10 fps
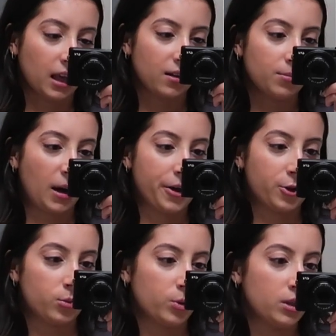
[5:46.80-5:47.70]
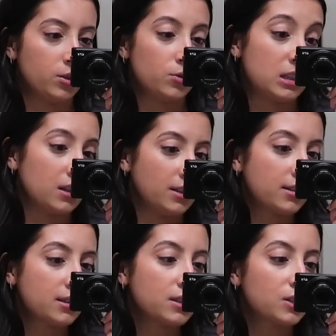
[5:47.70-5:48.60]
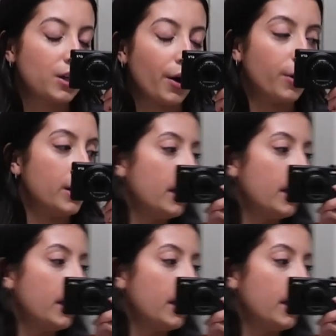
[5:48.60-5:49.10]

like bathroom we use the least. So